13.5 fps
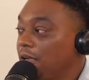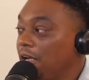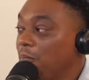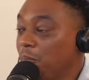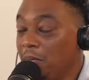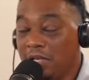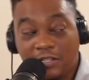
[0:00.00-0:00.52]

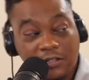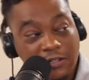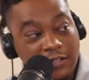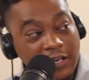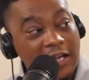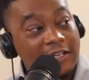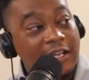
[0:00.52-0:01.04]
mentally
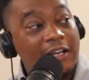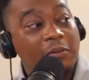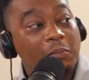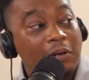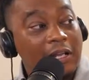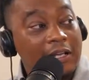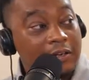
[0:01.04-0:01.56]
like they the
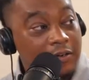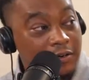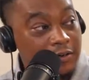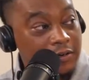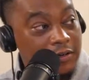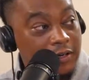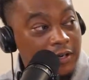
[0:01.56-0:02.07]
player.
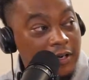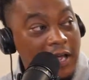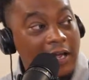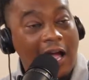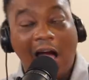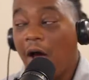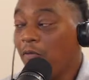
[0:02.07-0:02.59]
Like
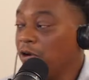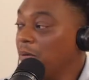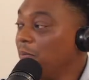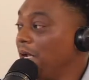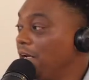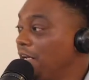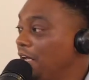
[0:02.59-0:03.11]
I would have
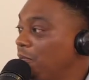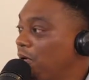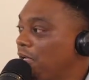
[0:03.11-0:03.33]
made that play.